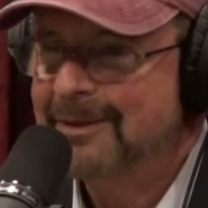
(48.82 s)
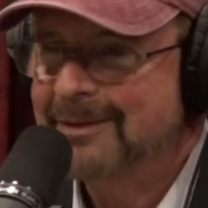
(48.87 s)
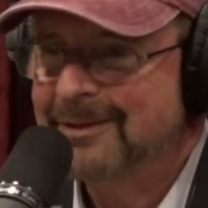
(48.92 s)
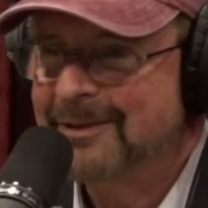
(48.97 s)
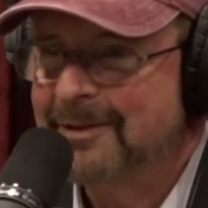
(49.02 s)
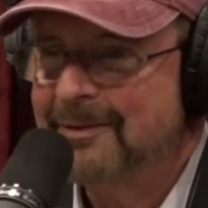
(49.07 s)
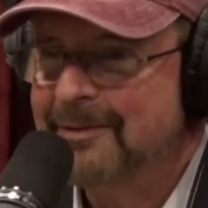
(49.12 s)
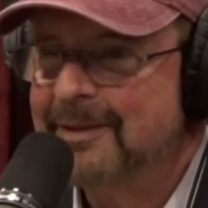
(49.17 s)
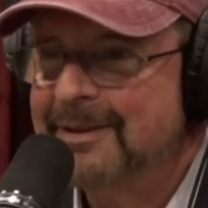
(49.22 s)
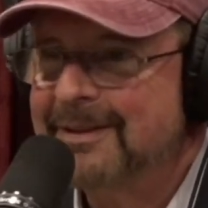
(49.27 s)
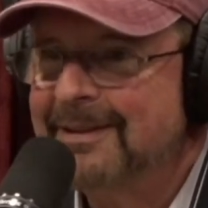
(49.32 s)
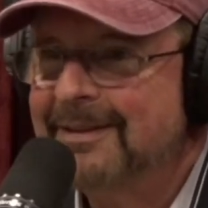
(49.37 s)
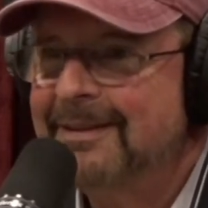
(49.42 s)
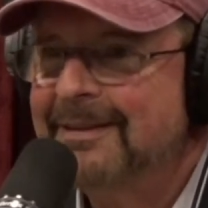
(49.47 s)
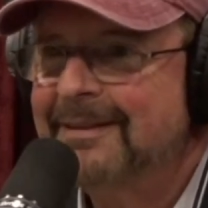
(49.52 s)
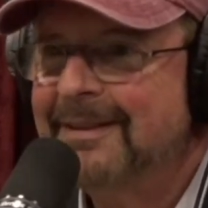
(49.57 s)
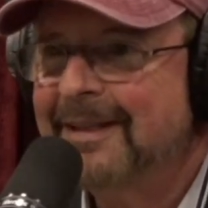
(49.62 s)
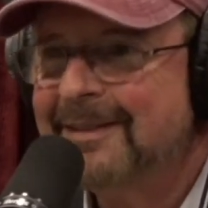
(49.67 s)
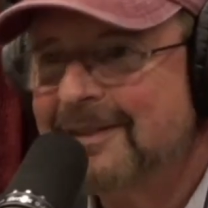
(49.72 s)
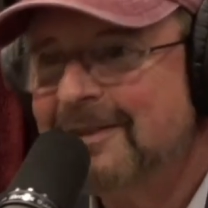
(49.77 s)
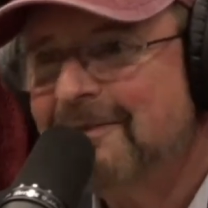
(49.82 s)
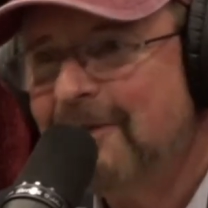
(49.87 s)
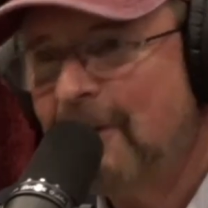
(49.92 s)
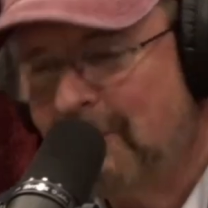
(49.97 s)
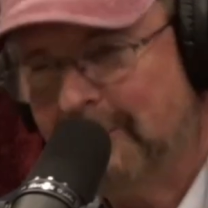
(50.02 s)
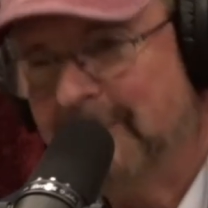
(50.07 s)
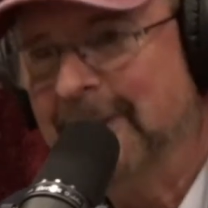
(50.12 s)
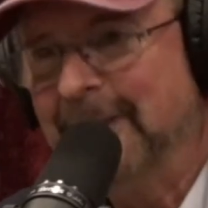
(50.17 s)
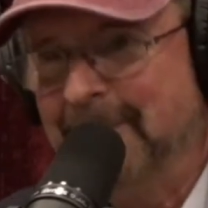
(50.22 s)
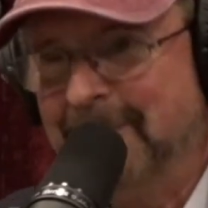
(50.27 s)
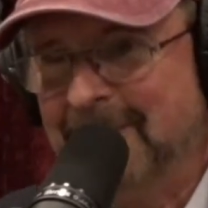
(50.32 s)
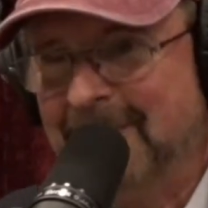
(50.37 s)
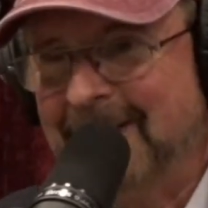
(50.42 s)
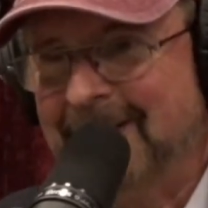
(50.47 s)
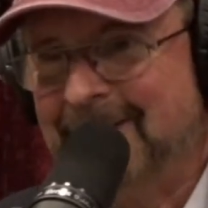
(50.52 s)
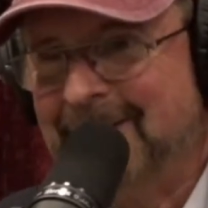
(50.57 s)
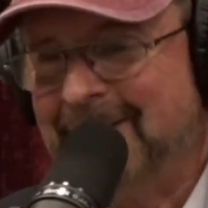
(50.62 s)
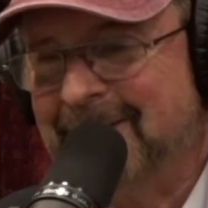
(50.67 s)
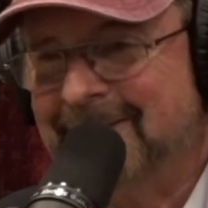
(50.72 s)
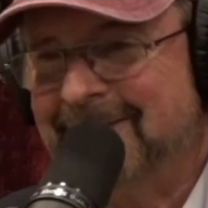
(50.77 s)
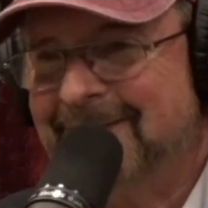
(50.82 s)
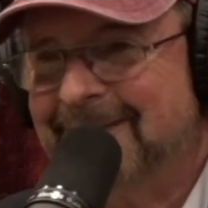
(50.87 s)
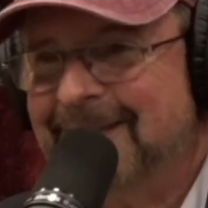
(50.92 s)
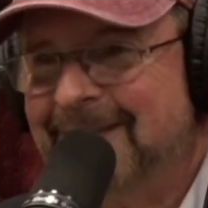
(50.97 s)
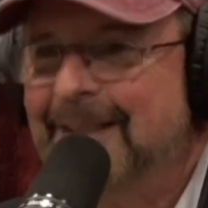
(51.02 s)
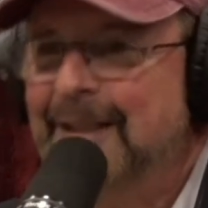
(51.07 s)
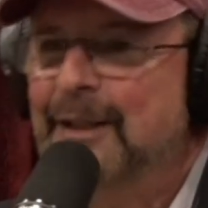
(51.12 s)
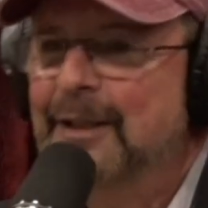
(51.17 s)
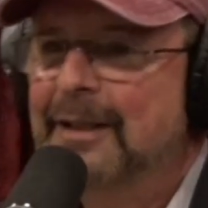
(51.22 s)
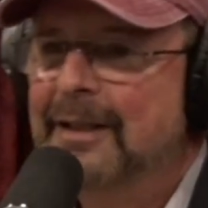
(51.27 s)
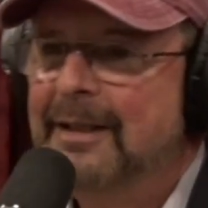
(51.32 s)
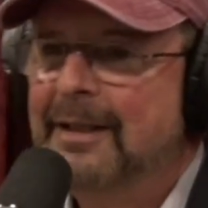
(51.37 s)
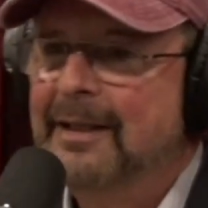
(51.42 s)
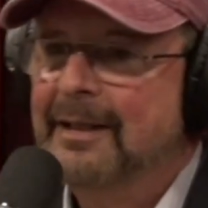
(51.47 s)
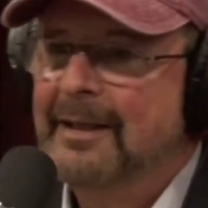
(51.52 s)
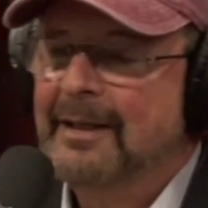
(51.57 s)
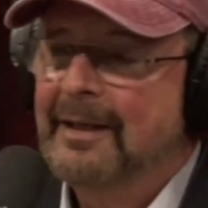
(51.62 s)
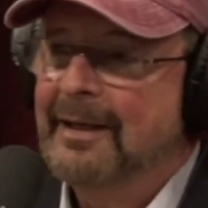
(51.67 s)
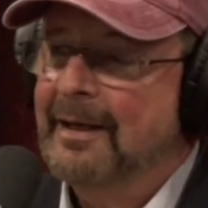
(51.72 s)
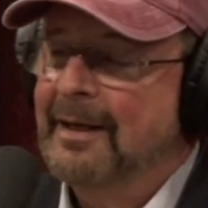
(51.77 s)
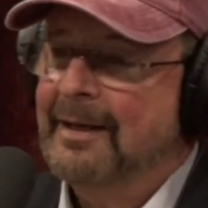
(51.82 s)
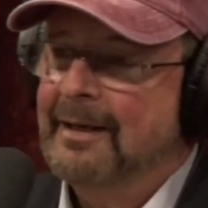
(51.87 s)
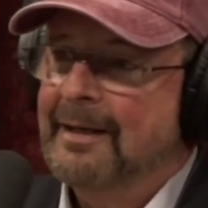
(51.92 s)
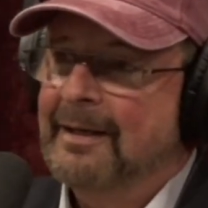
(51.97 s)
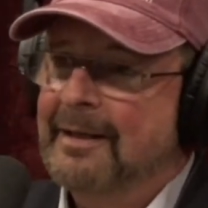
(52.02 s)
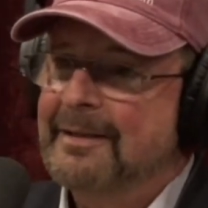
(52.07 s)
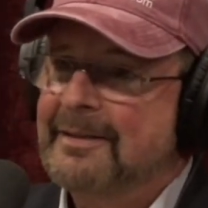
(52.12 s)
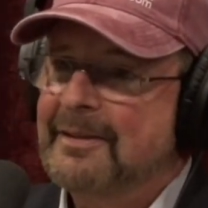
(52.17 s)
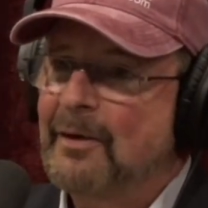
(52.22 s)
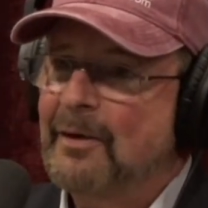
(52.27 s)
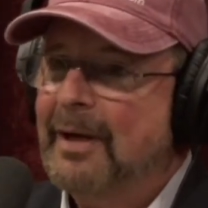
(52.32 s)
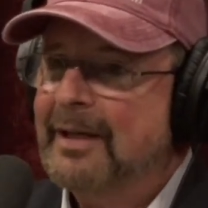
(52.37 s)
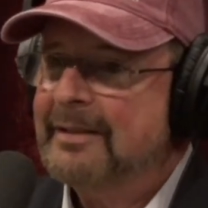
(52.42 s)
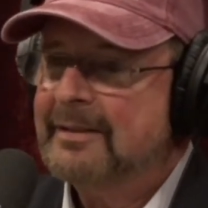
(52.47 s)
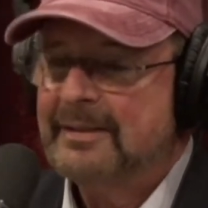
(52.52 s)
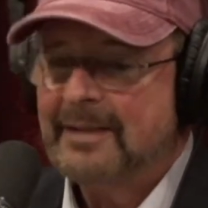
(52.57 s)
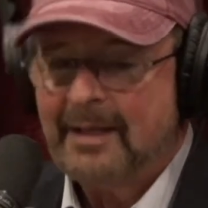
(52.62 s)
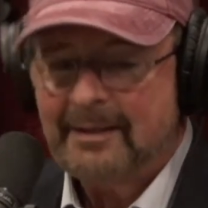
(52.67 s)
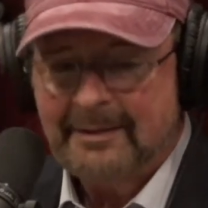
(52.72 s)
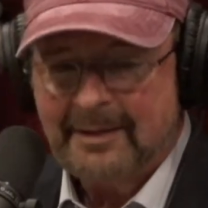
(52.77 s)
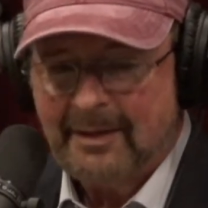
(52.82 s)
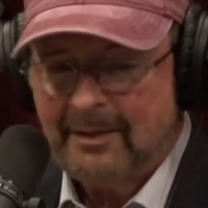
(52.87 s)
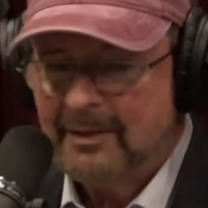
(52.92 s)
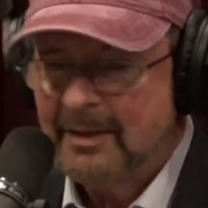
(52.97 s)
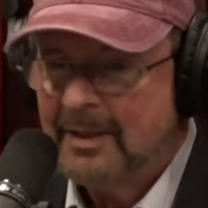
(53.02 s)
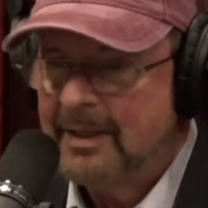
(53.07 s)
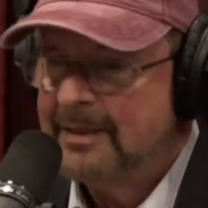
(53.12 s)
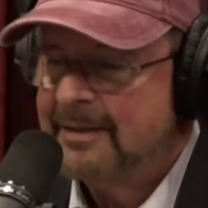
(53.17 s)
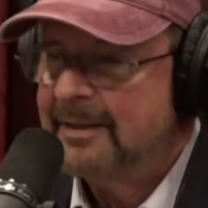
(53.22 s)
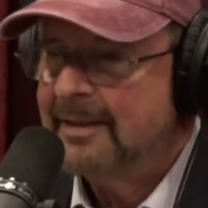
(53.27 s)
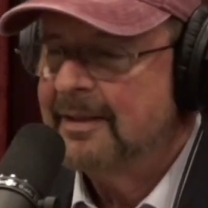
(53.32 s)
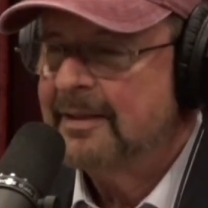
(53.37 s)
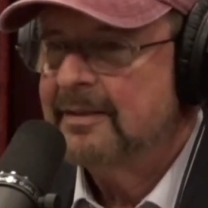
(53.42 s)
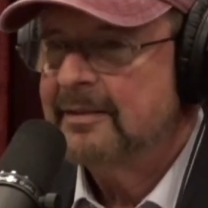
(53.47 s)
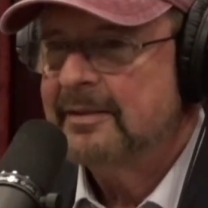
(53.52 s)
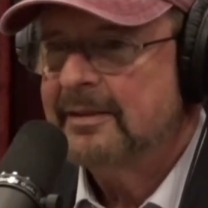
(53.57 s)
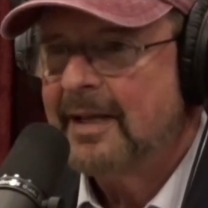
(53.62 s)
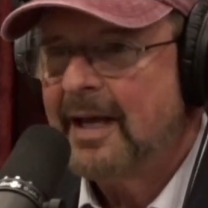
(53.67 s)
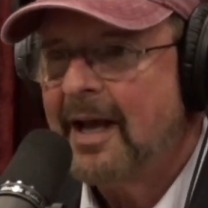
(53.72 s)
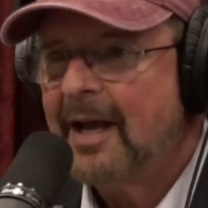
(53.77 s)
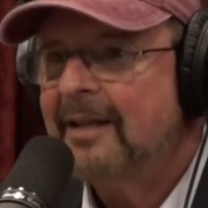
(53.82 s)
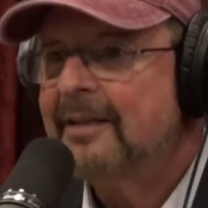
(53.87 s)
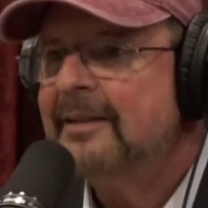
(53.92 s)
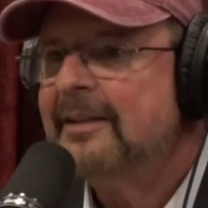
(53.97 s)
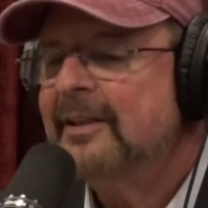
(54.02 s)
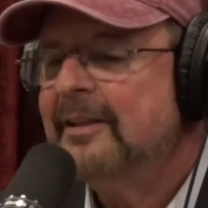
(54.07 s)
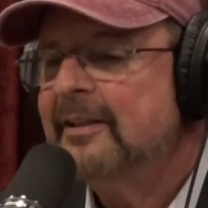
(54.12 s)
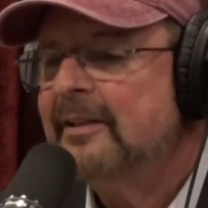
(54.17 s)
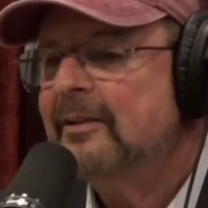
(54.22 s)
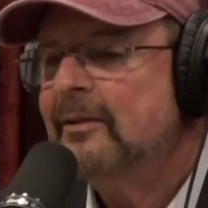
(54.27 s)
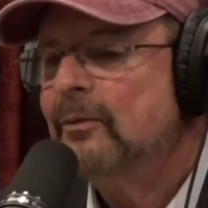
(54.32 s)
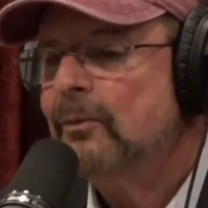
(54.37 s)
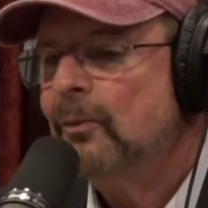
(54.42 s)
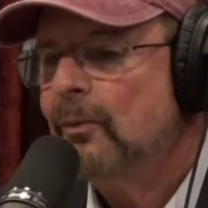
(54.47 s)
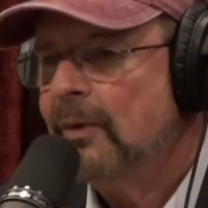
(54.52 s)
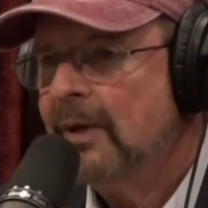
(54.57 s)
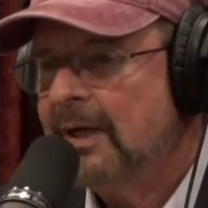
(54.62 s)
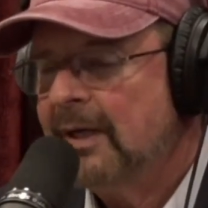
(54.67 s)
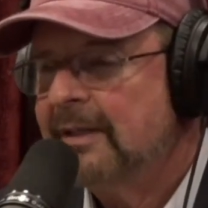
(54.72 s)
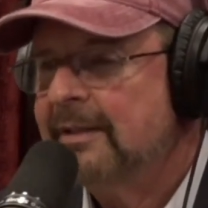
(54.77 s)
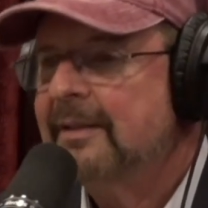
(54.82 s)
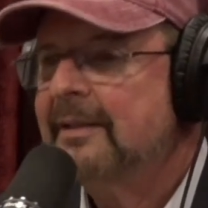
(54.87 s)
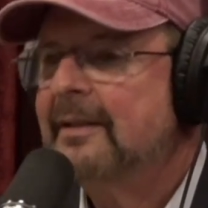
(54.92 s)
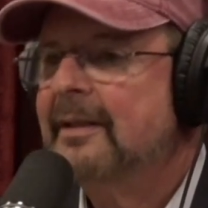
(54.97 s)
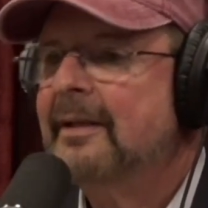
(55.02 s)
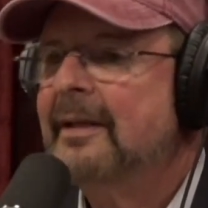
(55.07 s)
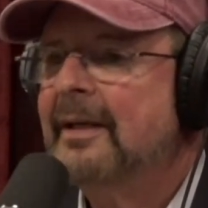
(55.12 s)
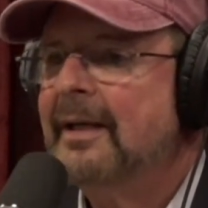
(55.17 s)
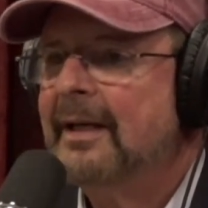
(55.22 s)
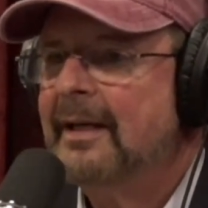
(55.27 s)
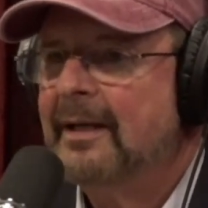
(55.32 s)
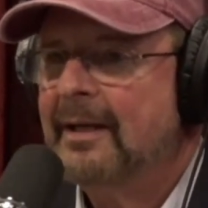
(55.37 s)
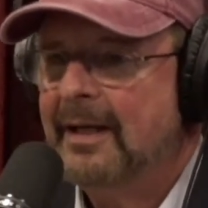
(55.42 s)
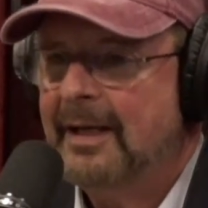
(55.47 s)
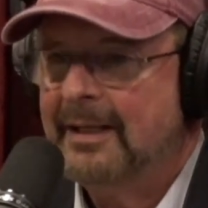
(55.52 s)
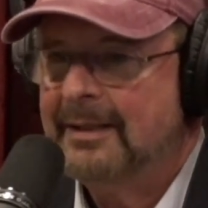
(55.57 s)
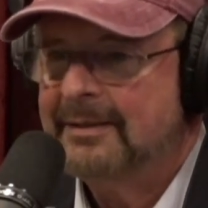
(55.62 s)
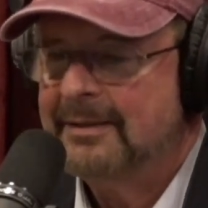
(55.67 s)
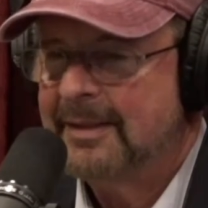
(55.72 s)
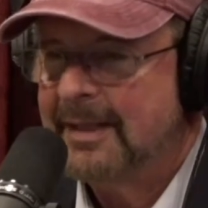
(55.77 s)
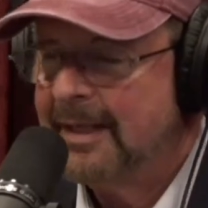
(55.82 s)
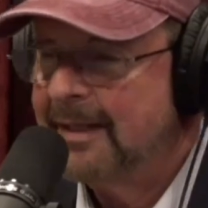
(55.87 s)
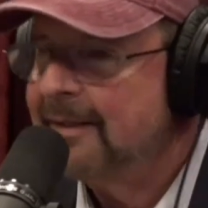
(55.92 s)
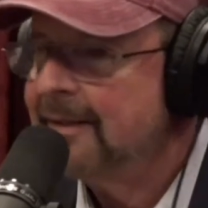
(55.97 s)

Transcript: service. That's a vote manipulation. So I sat down and I did exactly what a data